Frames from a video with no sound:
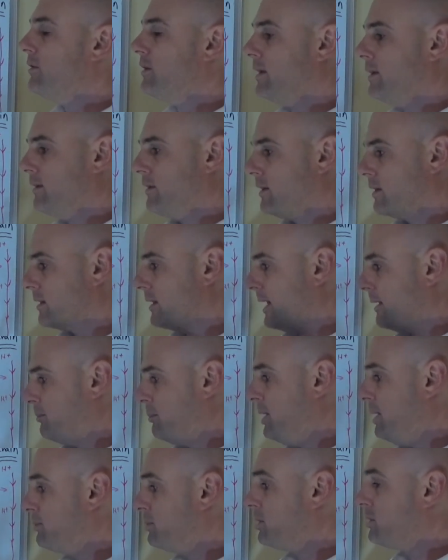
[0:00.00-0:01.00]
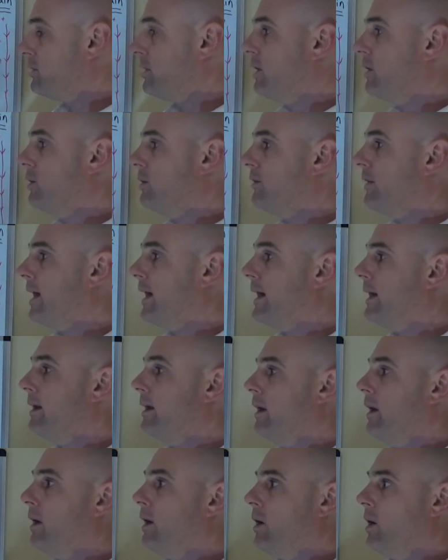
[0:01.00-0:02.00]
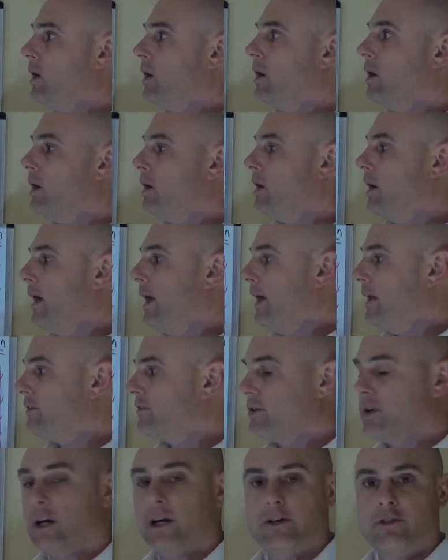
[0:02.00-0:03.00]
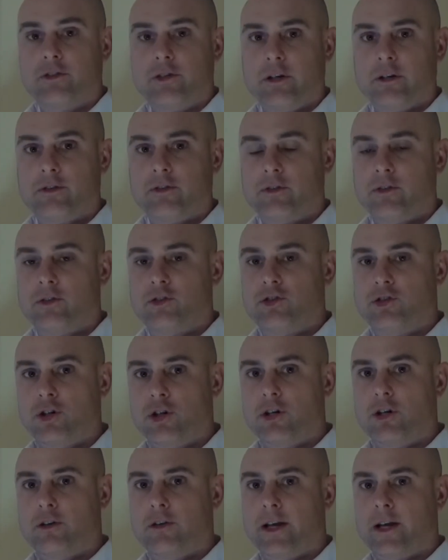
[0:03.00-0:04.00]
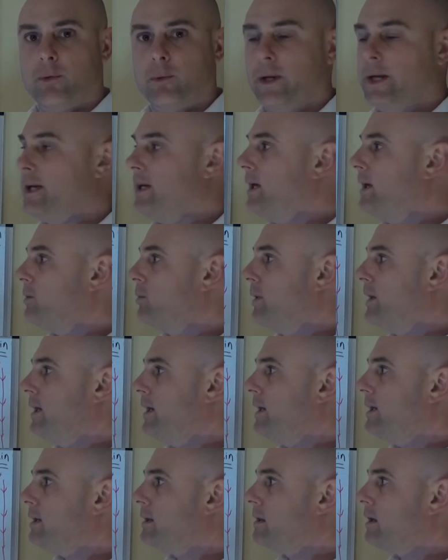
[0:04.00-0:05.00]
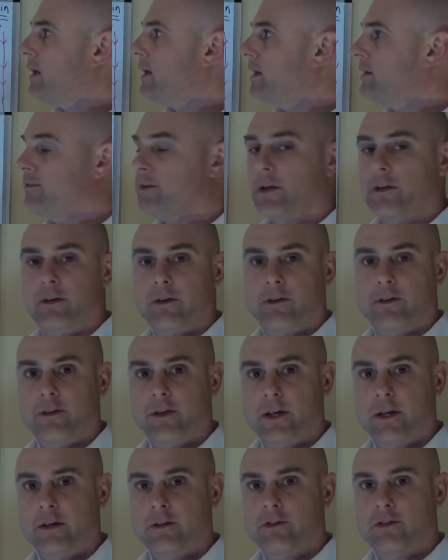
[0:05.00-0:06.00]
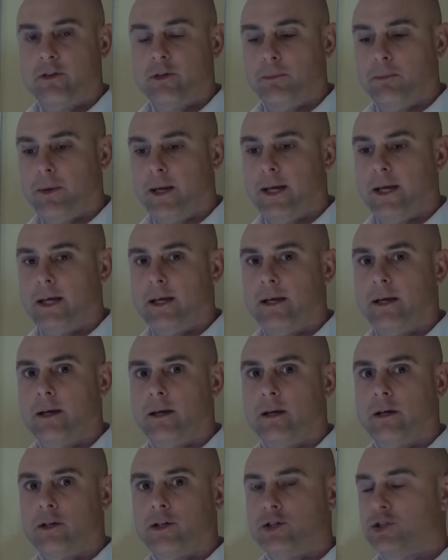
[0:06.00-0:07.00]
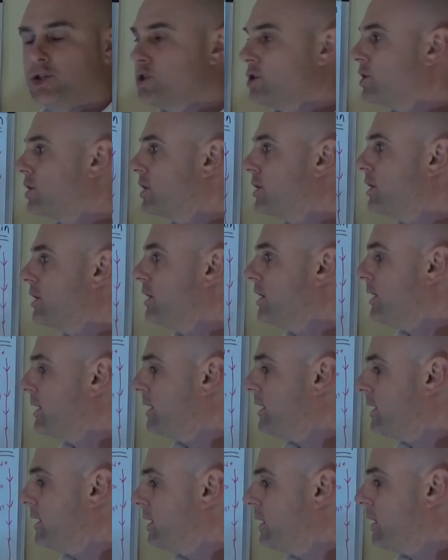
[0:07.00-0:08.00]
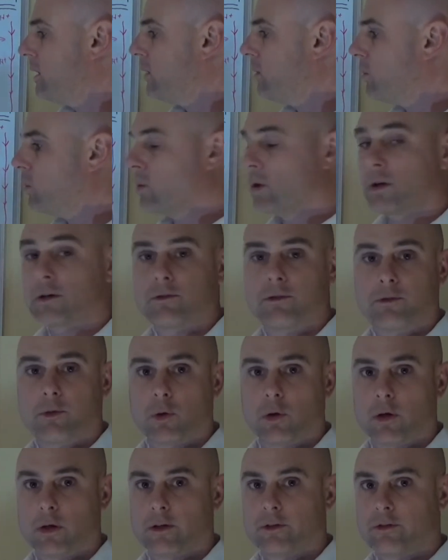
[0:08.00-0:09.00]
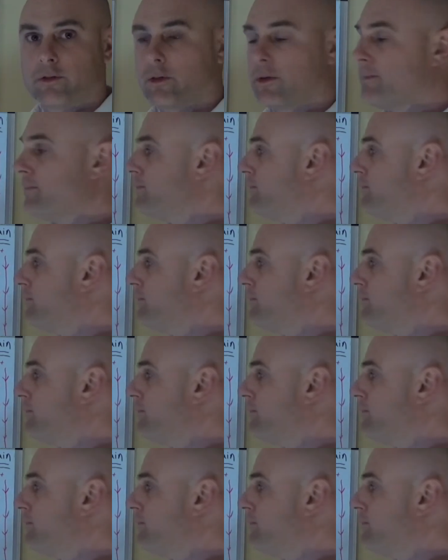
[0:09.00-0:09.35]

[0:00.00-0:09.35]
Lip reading: to let people know that it's not just sugar that we need. We need a lot of other things to make sugar work for us.